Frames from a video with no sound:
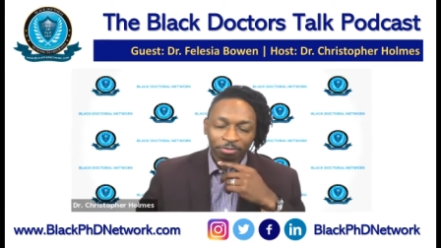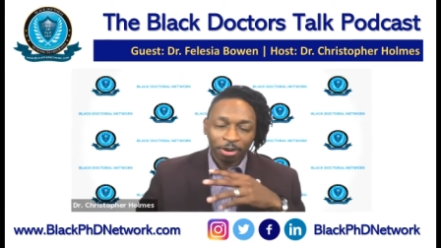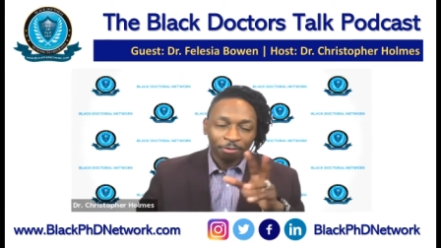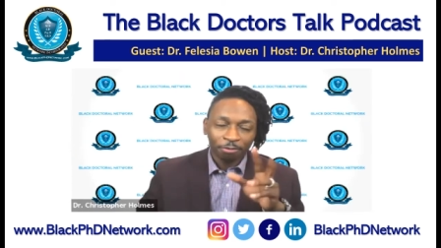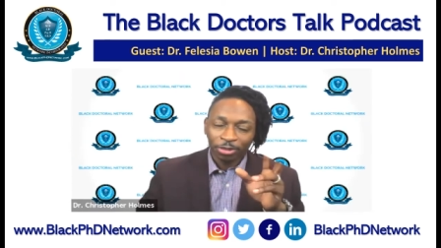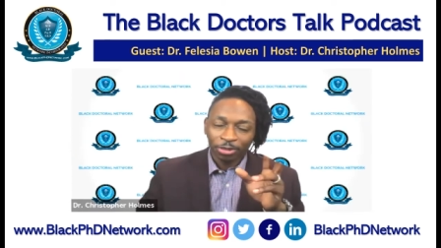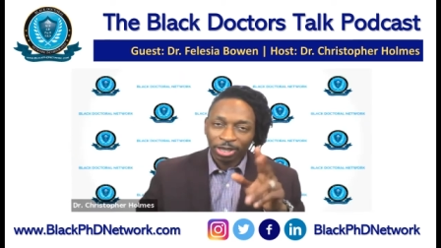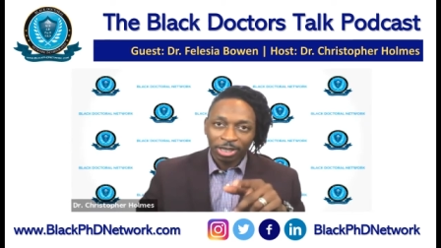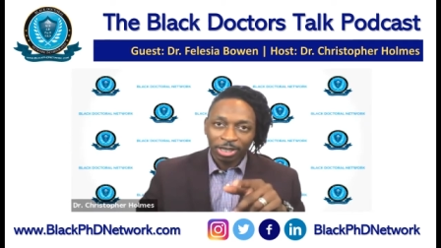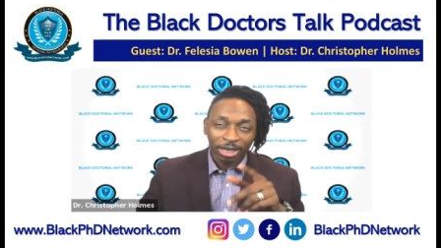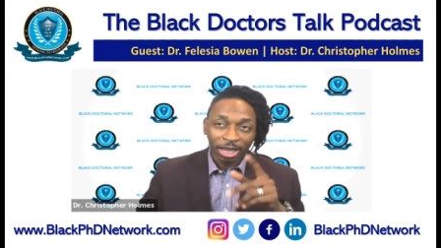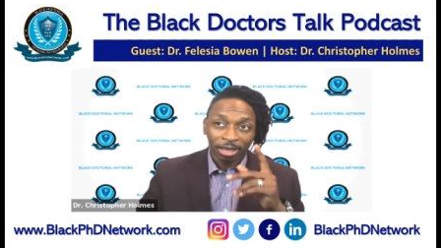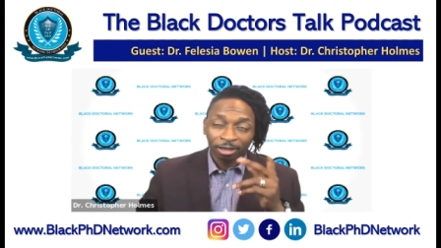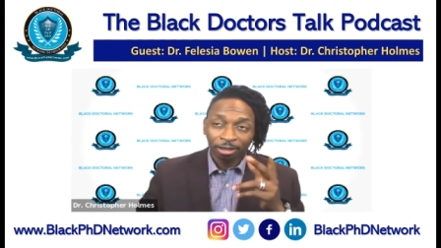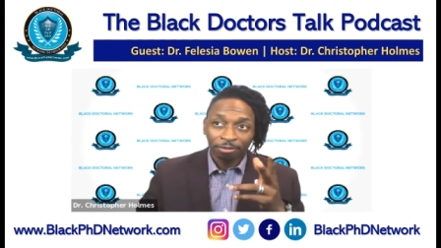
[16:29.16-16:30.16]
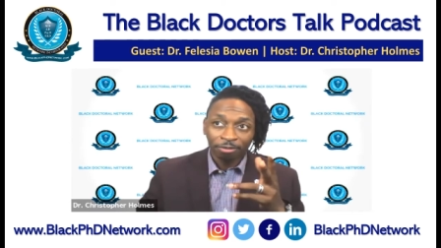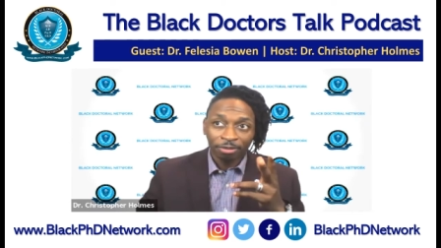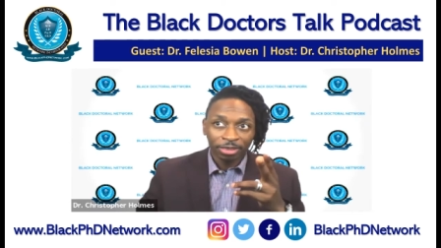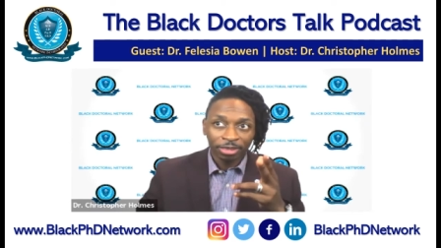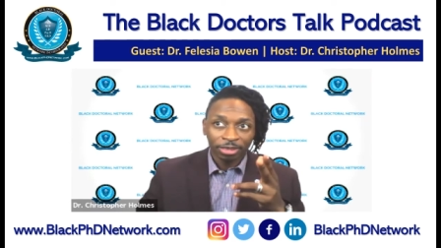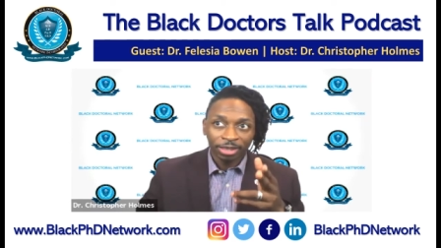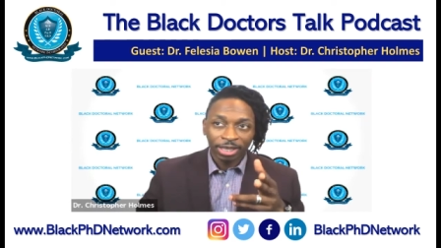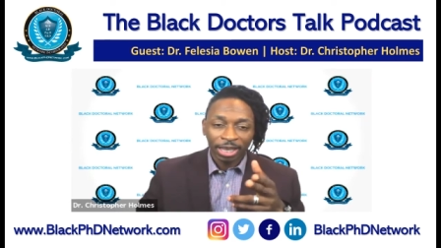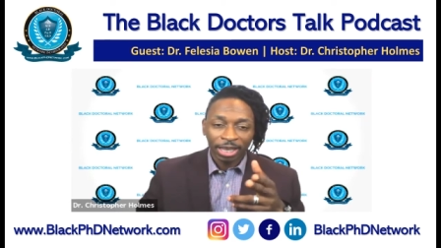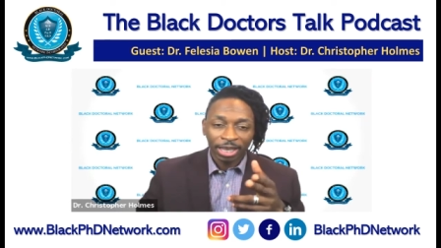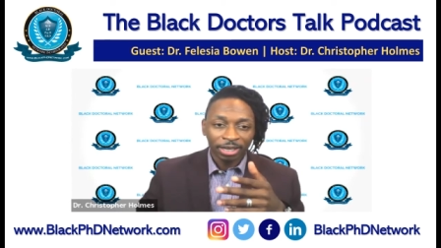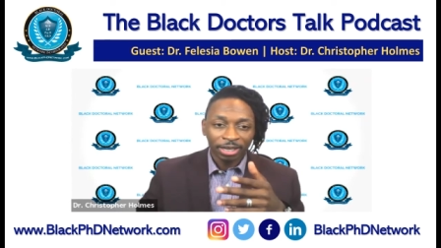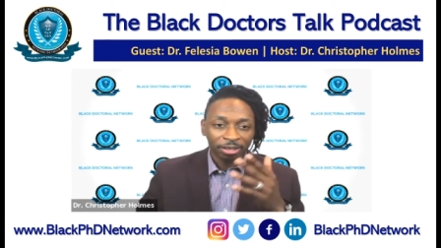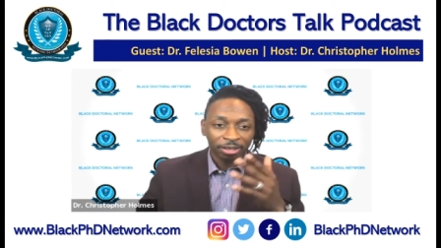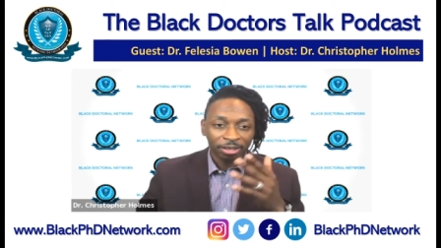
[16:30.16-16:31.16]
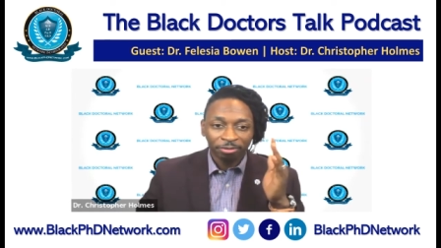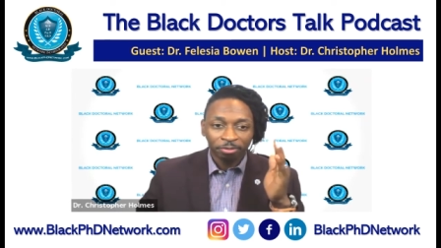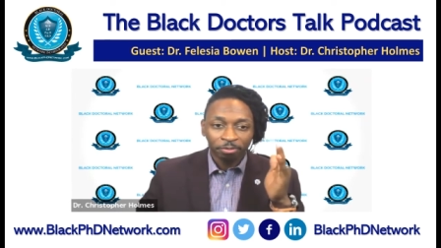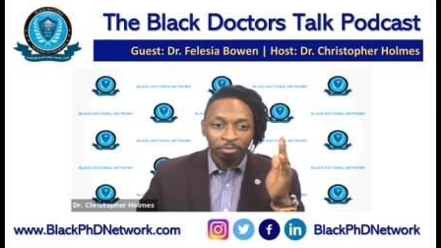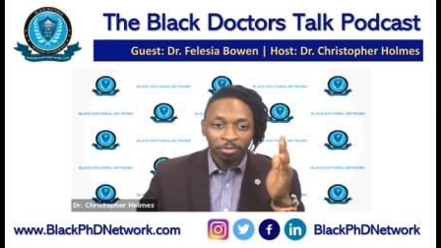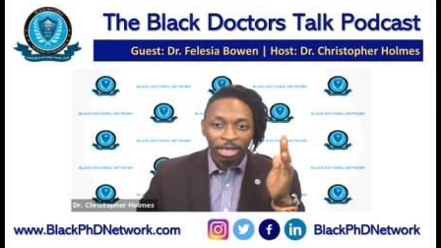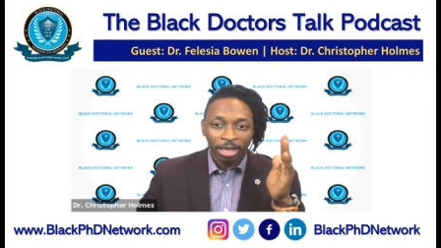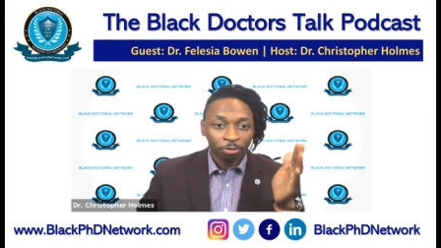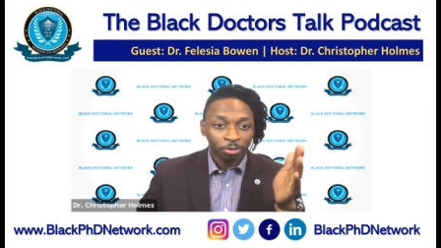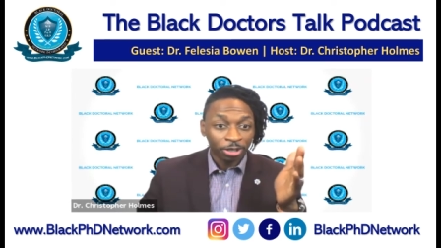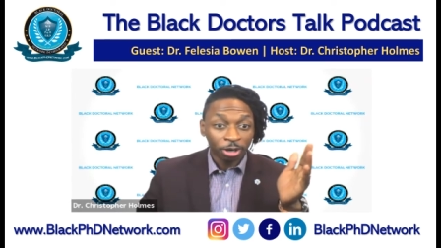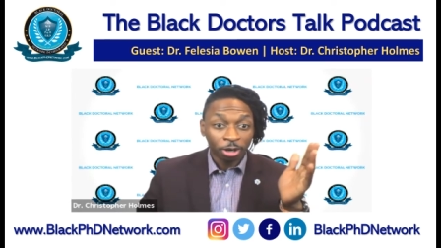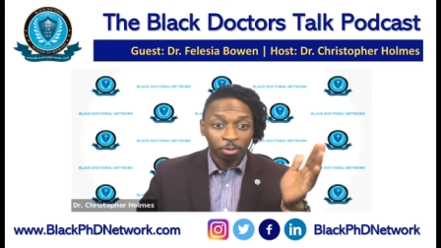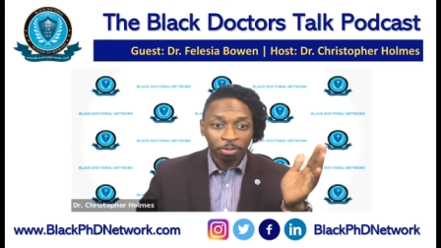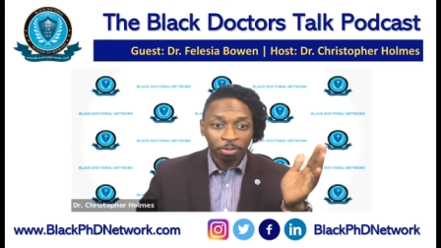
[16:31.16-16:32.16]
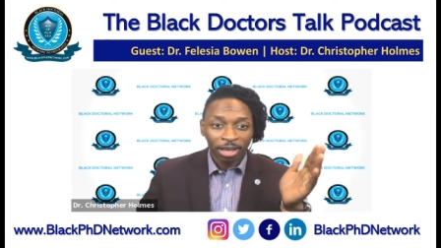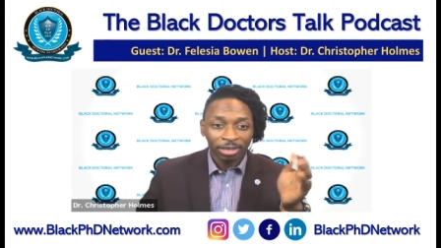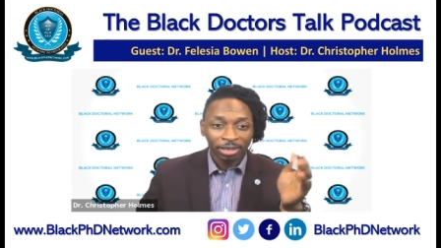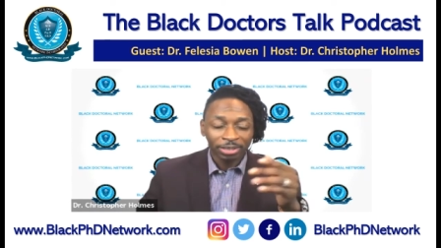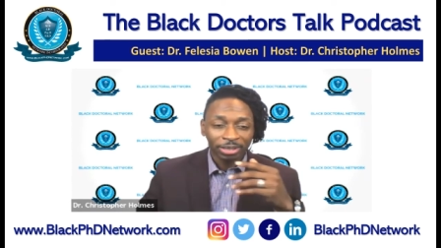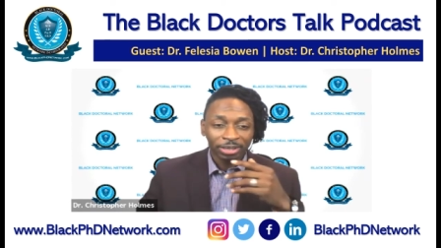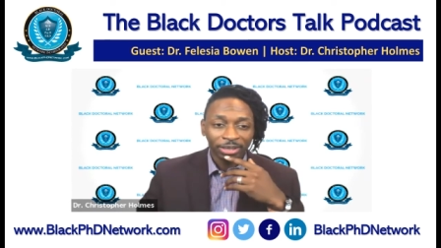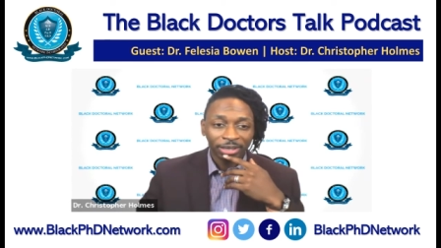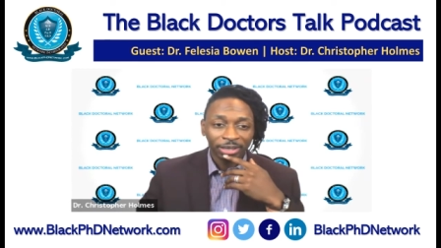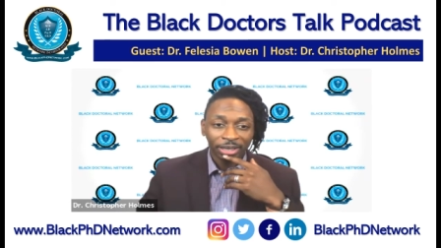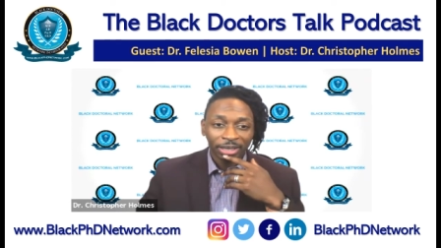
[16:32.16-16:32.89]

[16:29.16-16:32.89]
powerful things. I love the, the idea of health and all policy.